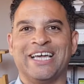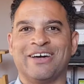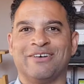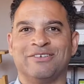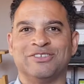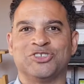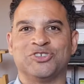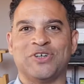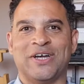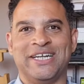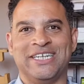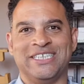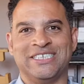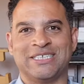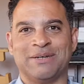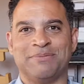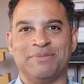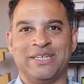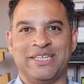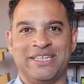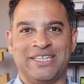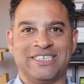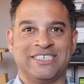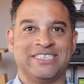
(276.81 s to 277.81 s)
I was training
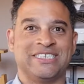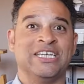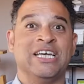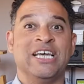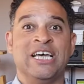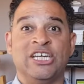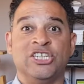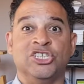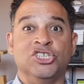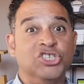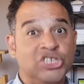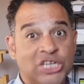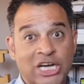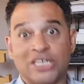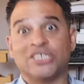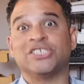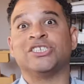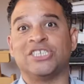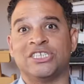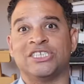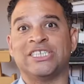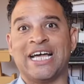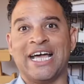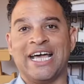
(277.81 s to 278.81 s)
somebody this just
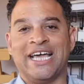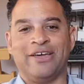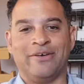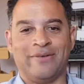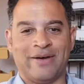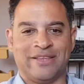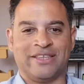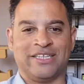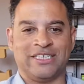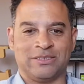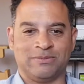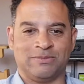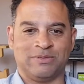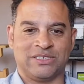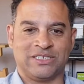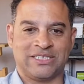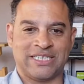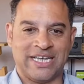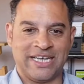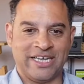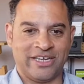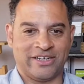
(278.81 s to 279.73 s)
today who had this mistake,